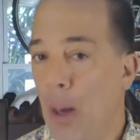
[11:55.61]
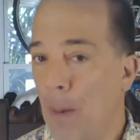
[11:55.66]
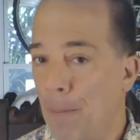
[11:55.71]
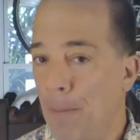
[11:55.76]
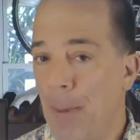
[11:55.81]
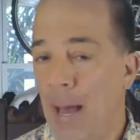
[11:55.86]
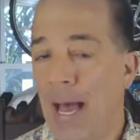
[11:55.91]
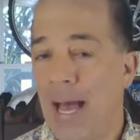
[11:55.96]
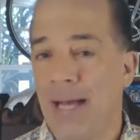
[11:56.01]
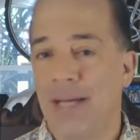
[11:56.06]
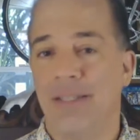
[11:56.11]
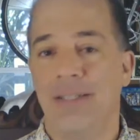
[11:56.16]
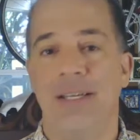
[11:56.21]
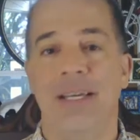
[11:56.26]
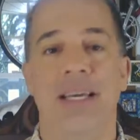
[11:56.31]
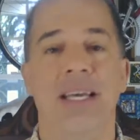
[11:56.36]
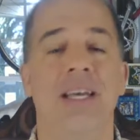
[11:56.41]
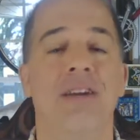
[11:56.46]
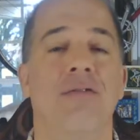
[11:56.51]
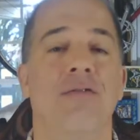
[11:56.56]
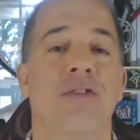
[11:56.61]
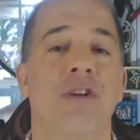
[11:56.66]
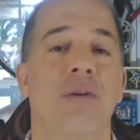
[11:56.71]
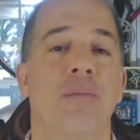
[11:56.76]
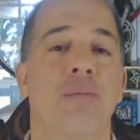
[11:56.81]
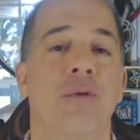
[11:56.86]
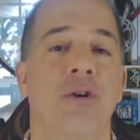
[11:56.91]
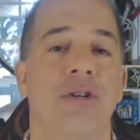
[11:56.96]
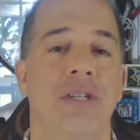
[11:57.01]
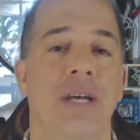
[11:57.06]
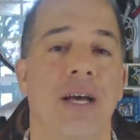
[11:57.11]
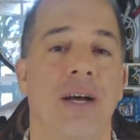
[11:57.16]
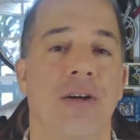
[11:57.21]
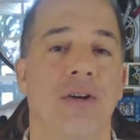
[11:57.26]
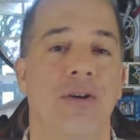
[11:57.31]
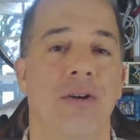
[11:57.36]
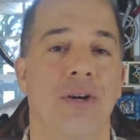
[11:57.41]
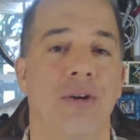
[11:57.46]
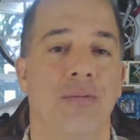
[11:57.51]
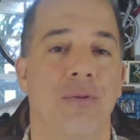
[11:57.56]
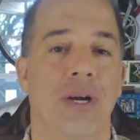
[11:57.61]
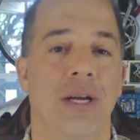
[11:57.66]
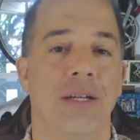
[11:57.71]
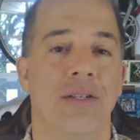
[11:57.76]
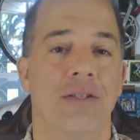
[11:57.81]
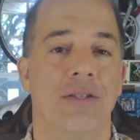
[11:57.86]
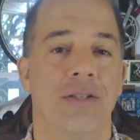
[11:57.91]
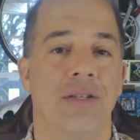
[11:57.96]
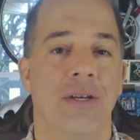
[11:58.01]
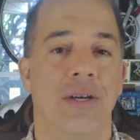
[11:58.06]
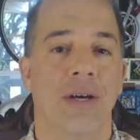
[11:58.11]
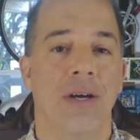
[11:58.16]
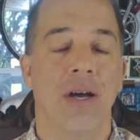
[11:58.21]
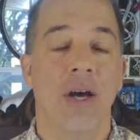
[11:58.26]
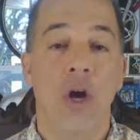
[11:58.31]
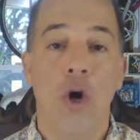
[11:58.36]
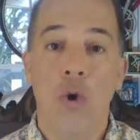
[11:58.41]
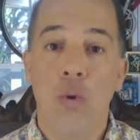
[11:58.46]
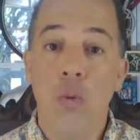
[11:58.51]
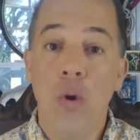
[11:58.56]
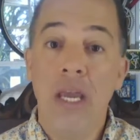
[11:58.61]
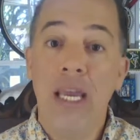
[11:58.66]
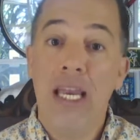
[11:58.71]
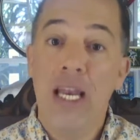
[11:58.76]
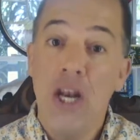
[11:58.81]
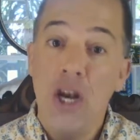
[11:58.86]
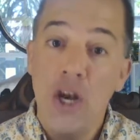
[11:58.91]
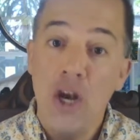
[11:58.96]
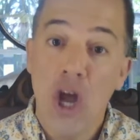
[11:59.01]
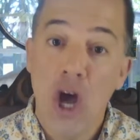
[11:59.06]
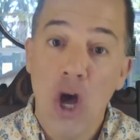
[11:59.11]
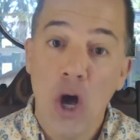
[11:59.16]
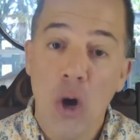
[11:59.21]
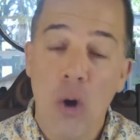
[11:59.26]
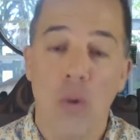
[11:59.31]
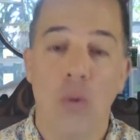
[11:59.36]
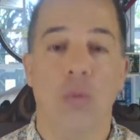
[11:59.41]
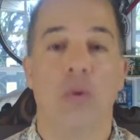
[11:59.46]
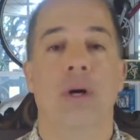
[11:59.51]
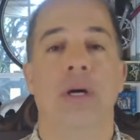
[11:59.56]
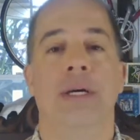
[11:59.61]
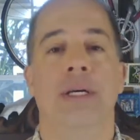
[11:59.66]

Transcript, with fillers: back to infant mortality rates. We know